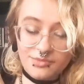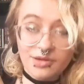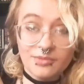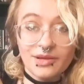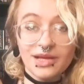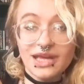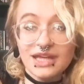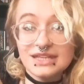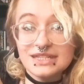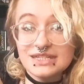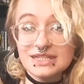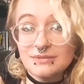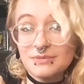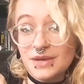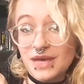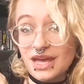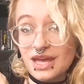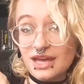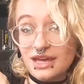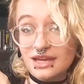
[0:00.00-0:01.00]
them on my Etsy
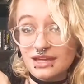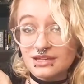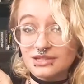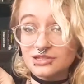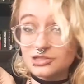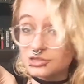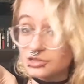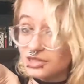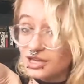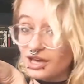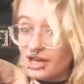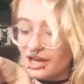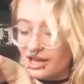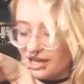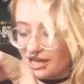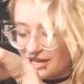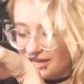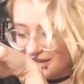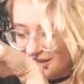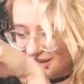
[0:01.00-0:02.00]
page.
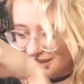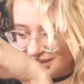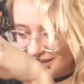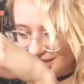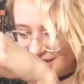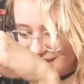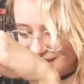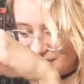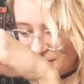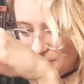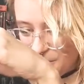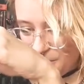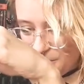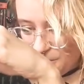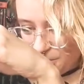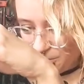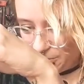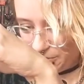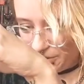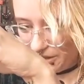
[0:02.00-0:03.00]
Yay!
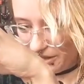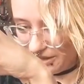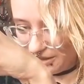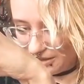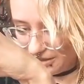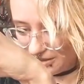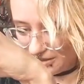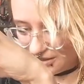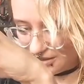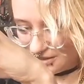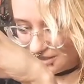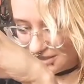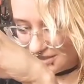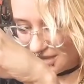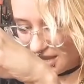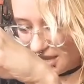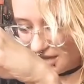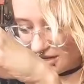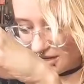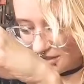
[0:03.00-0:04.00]
But a
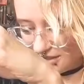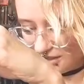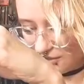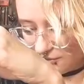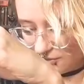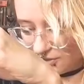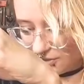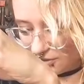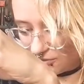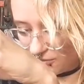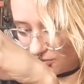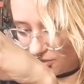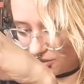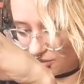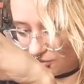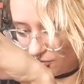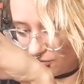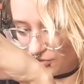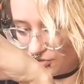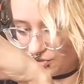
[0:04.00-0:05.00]
design I think would look
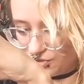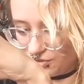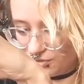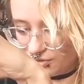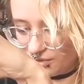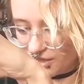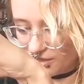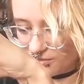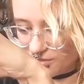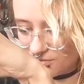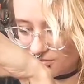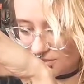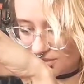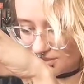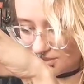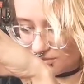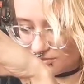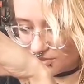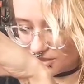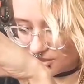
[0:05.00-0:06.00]
really cool too, like maybe
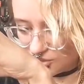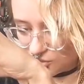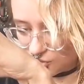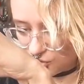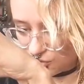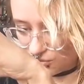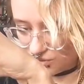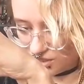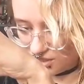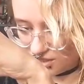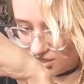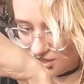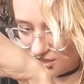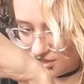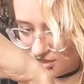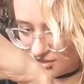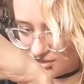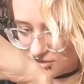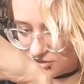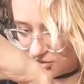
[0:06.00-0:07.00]
some like
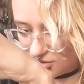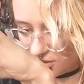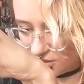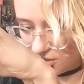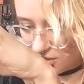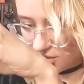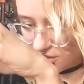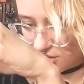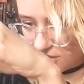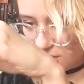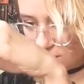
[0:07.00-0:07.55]
trees or